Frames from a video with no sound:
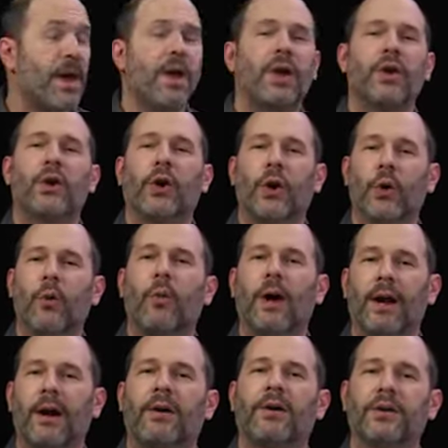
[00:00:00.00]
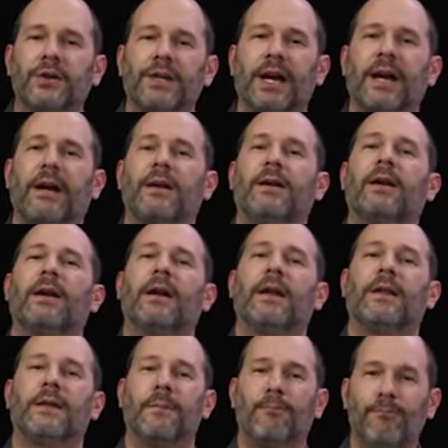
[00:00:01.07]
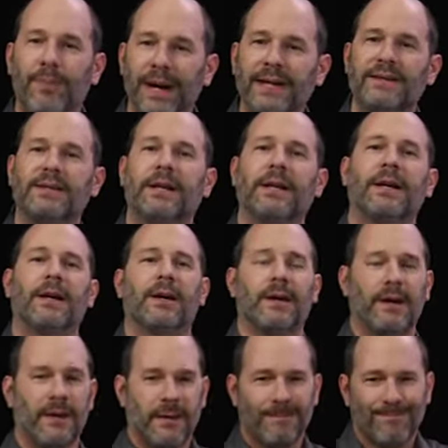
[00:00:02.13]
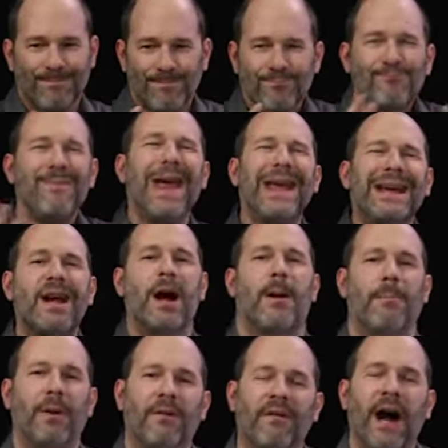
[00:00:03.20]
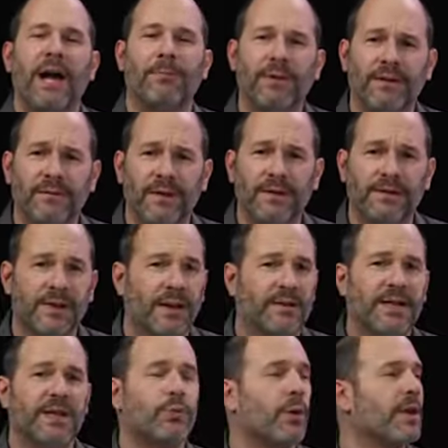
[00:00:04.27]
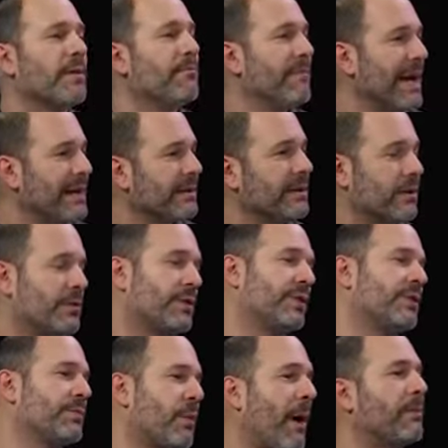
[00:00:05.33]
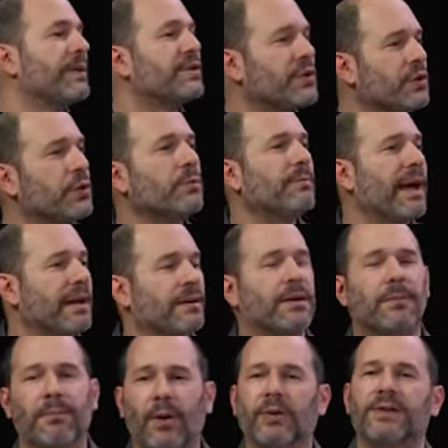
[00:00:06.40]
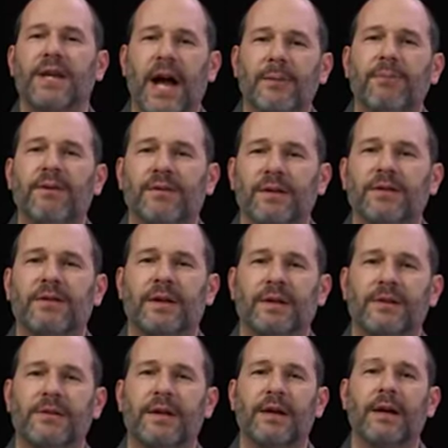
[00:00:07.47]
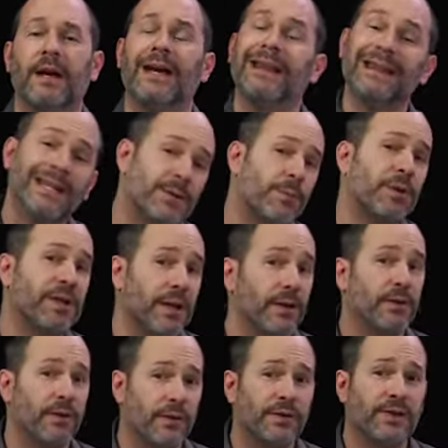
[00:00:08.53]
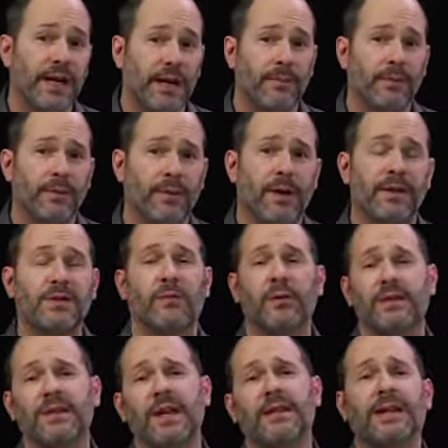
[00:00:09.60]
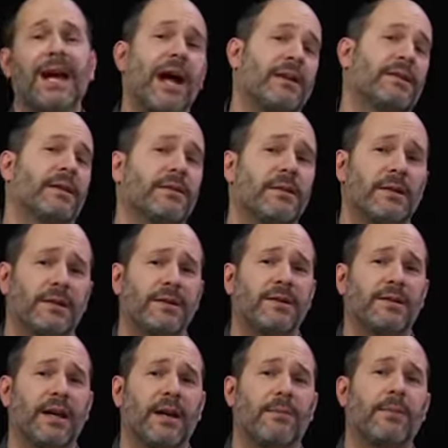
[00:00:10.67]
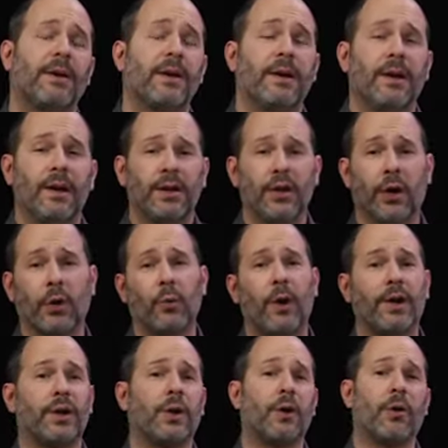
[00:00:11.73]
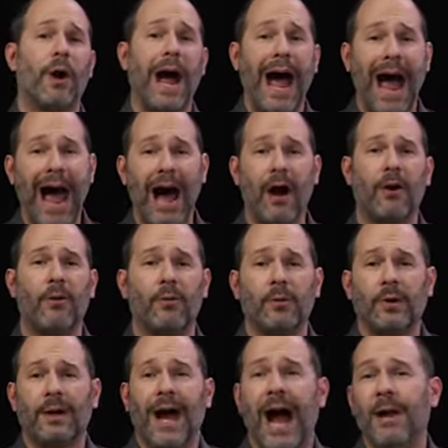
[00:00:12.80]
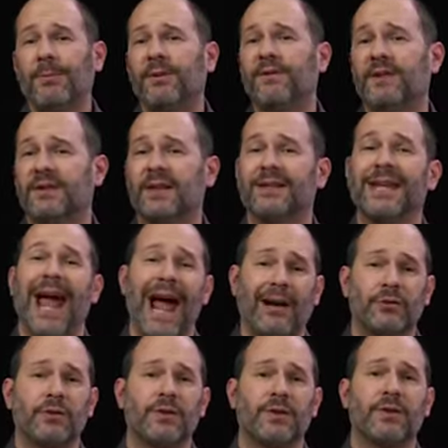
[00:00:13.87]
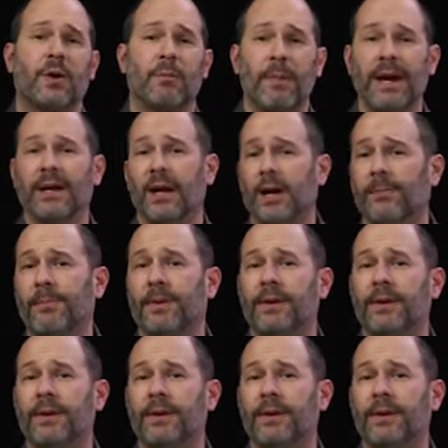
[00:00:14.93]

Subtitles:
you're going to want to understand the basic makeup of IPv6. That's one of the main, there's probably two main components to IPv6 in this particular exam, okay? So if we stay in the context of this exam, you're going to want to know how IPv6 addresses are made up.